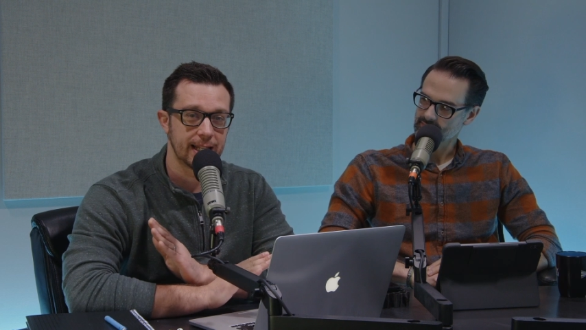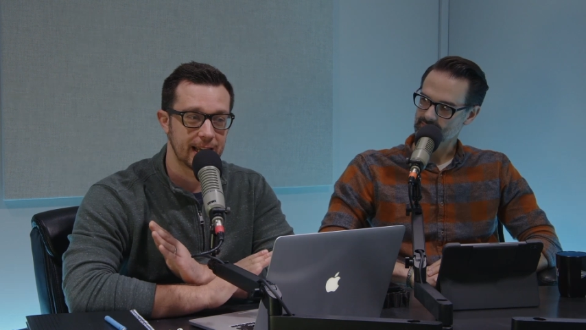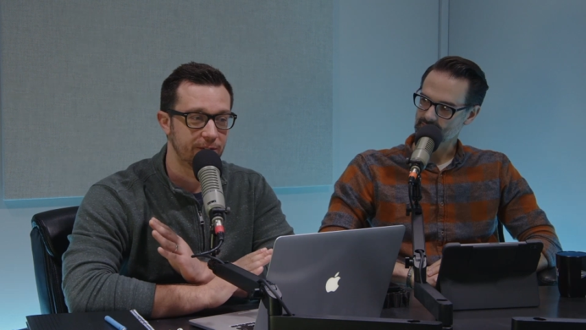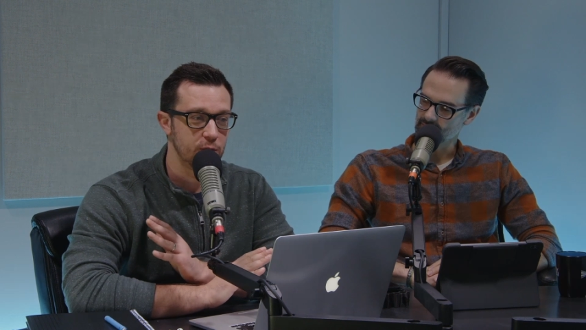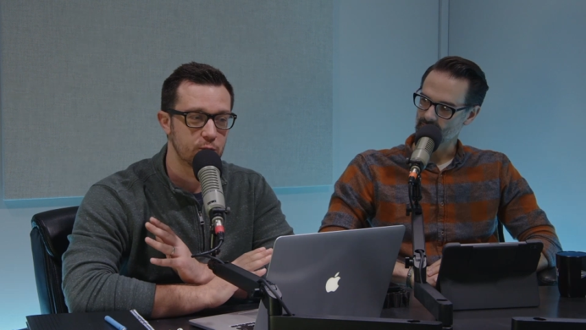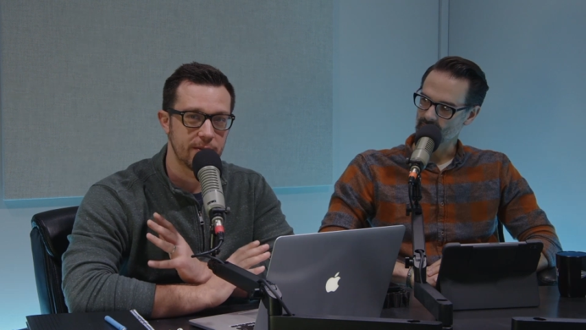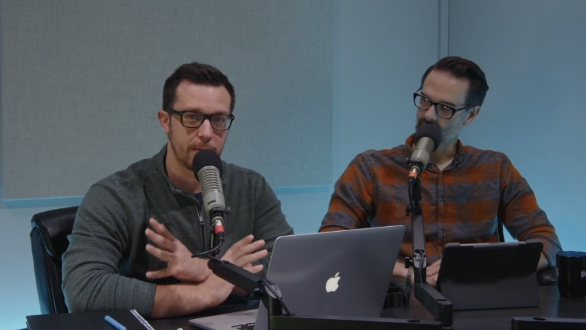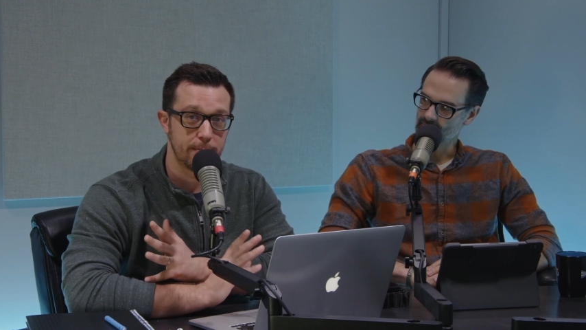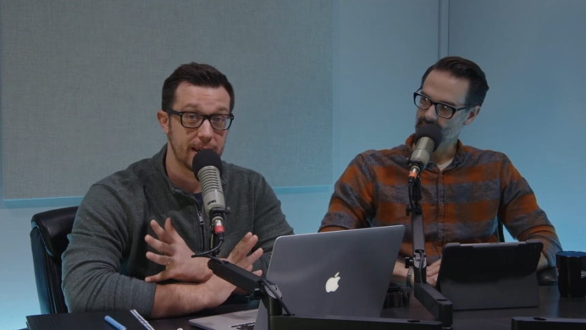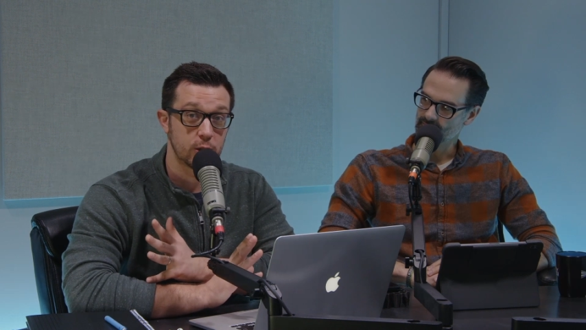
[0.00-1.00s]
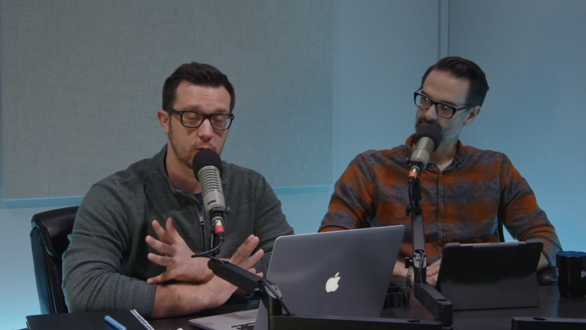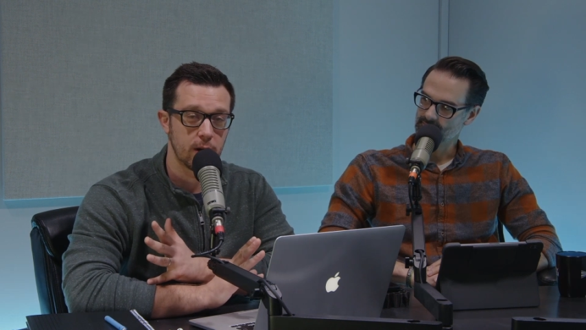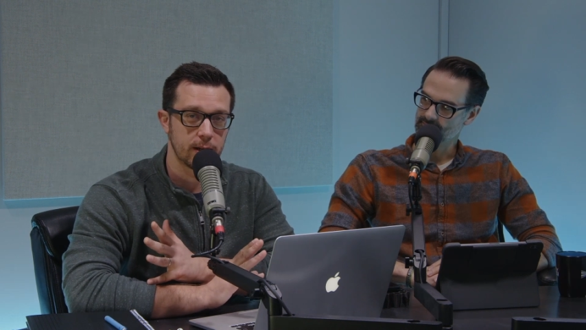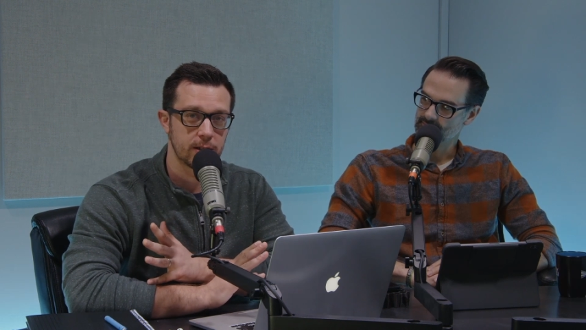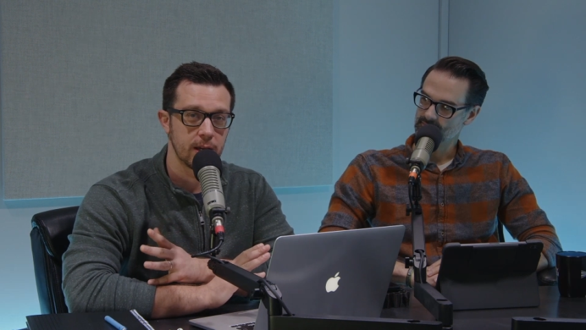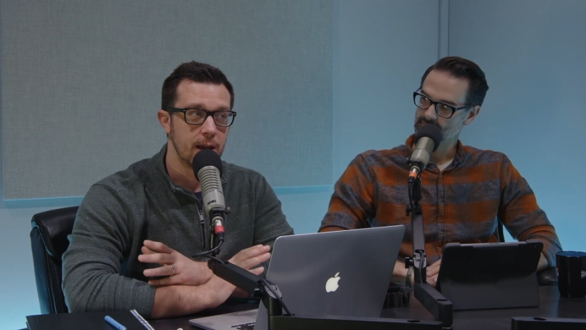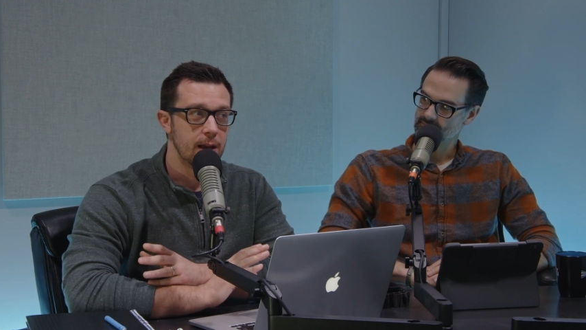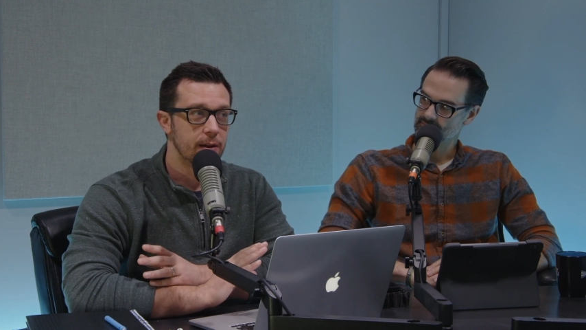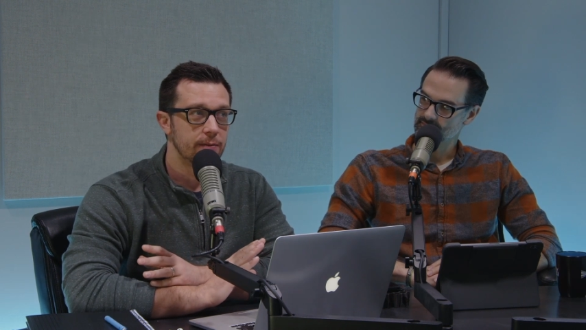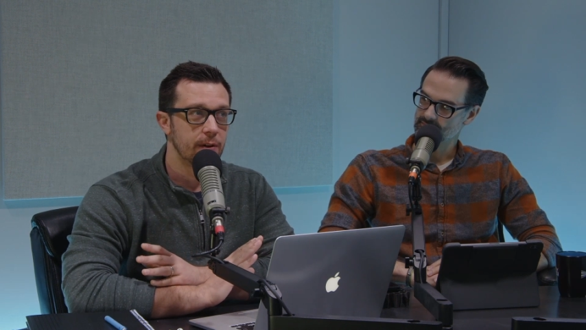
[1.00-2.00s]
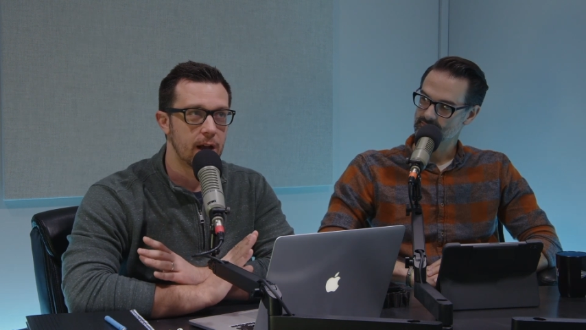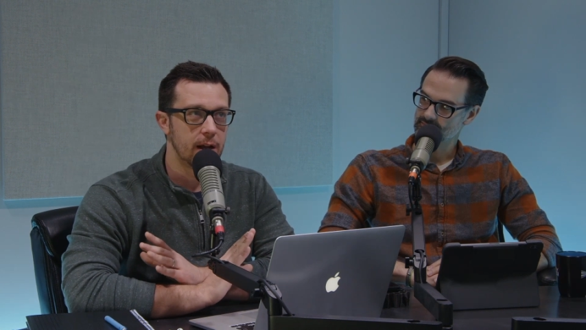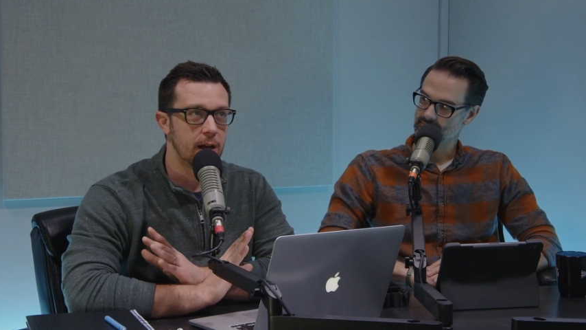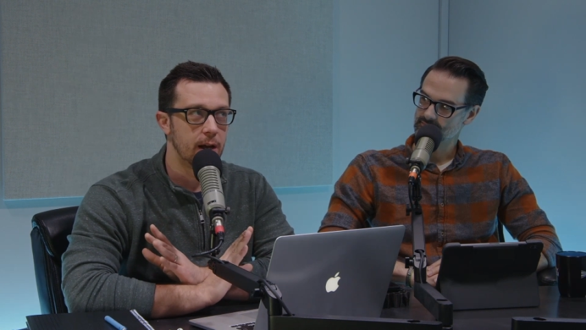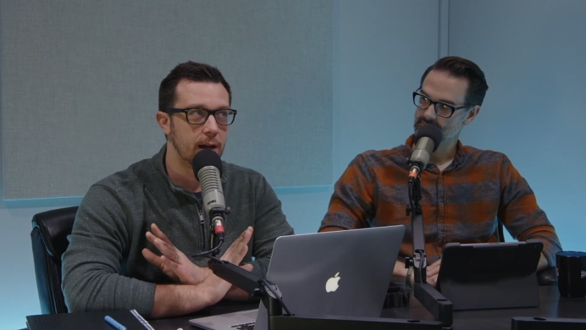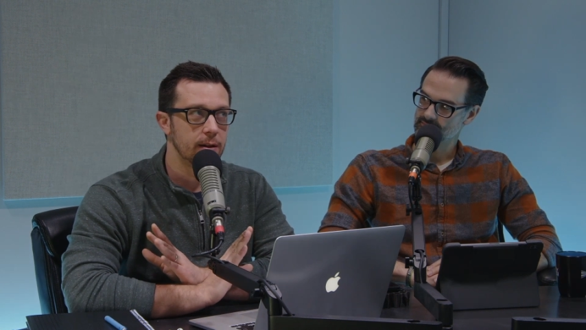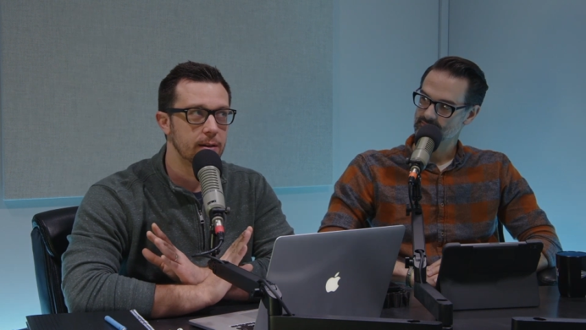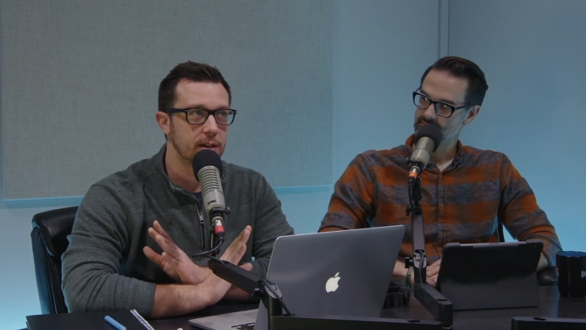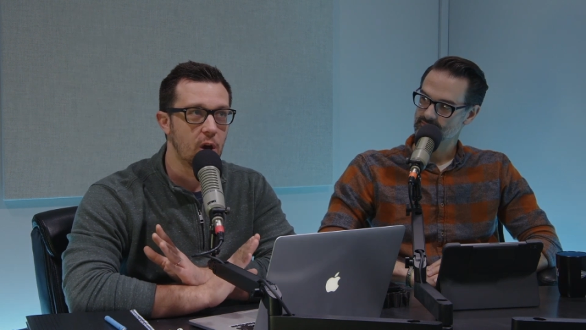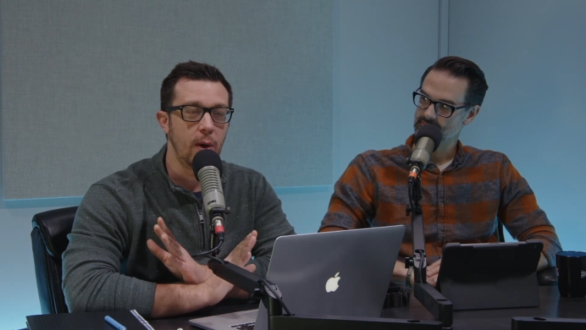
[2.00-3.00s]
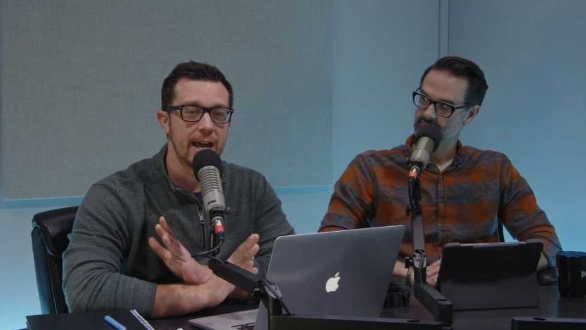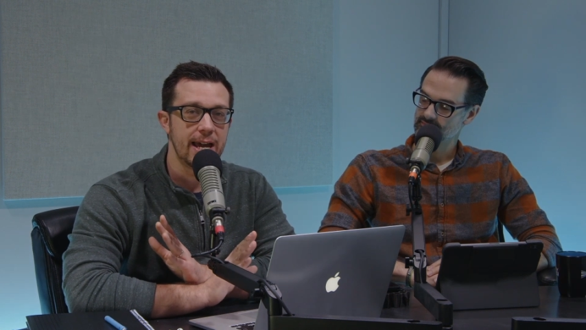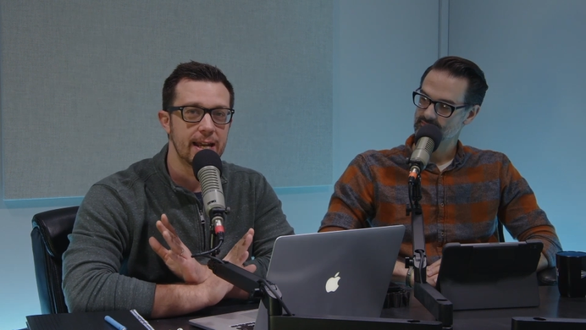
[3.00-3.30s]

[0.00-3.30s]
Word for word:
Speaker 1: like if you're driving big trucks. Uh, go ahead